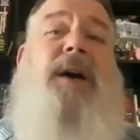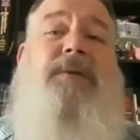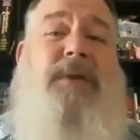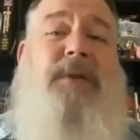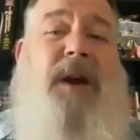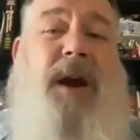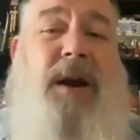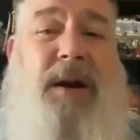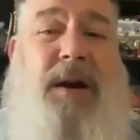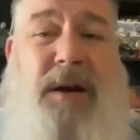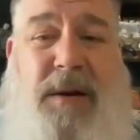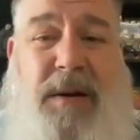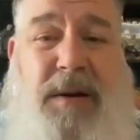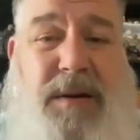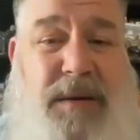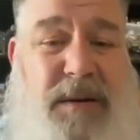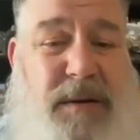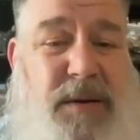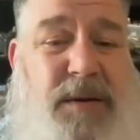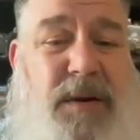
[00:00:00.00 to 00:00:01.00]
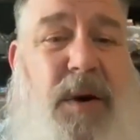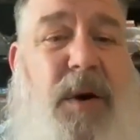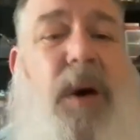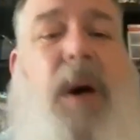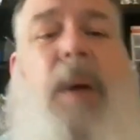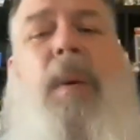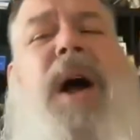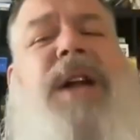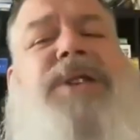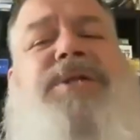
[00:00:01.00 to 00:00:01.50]
I don't care, or
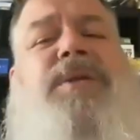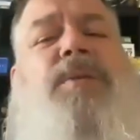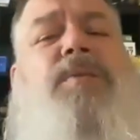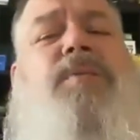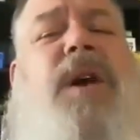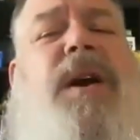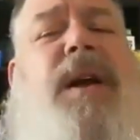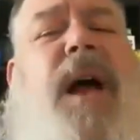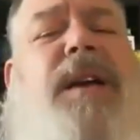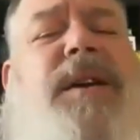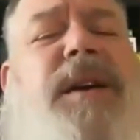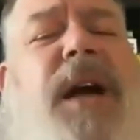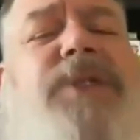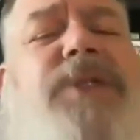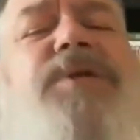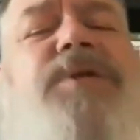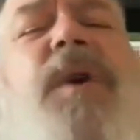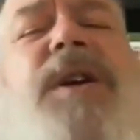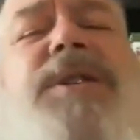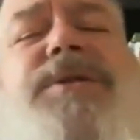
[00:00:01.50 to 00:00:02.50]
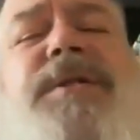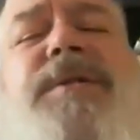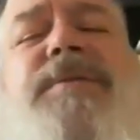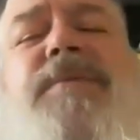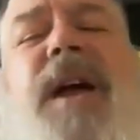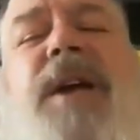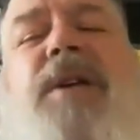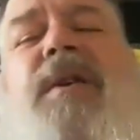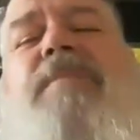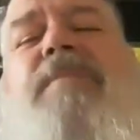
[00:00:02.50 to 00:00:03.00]
I'll I watch the it. weird. I, I should watch
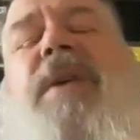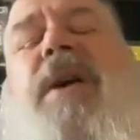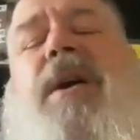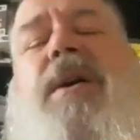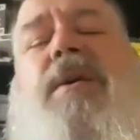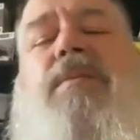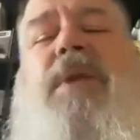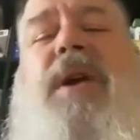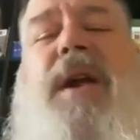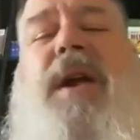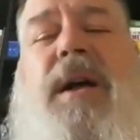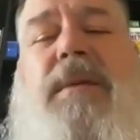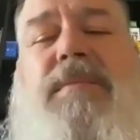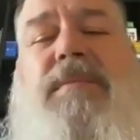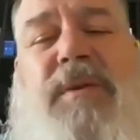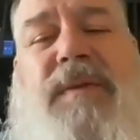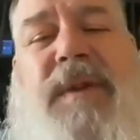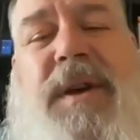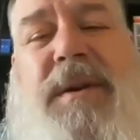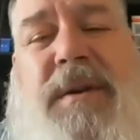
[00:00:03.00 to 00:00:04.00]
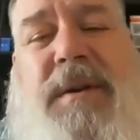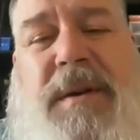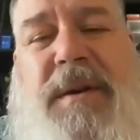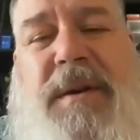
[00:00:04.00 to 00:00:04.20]
the Harry Potter Weird Al movie.